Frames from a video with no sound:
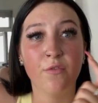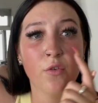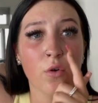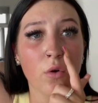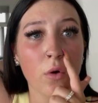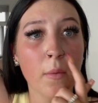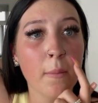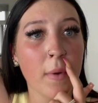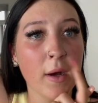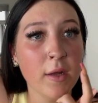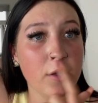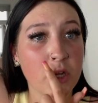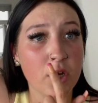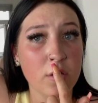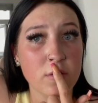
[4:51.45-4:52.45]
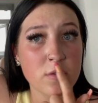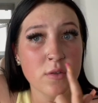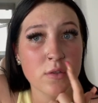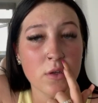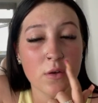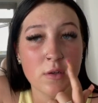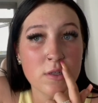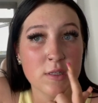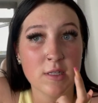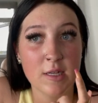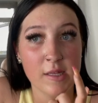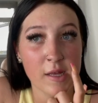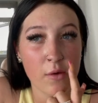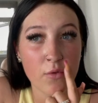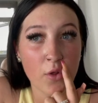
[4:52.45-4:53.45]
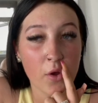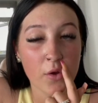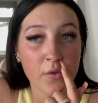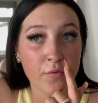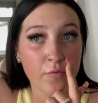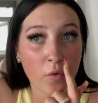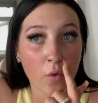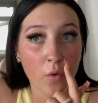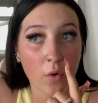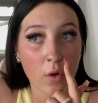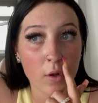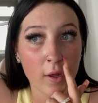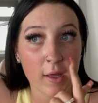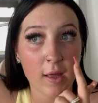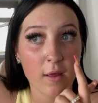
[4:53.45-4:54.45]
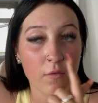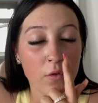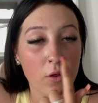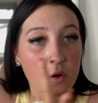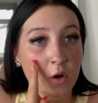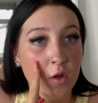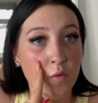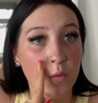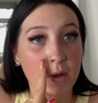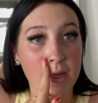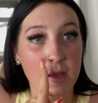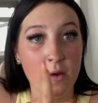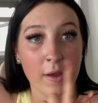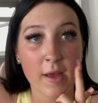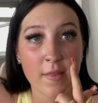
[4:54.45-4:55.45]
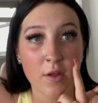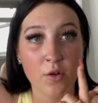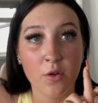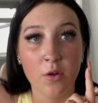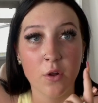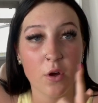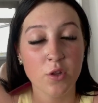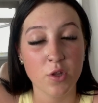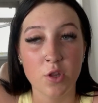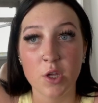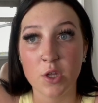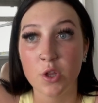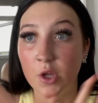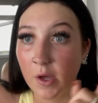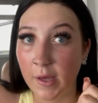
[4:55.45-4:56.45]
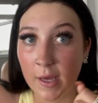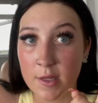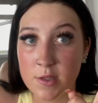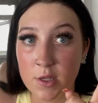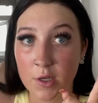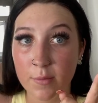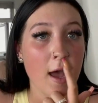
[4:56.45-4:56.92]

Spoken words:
For my nose, honestly, that was like a 4. Like, if you guys want to go and get that done, I suggest you go and get it done.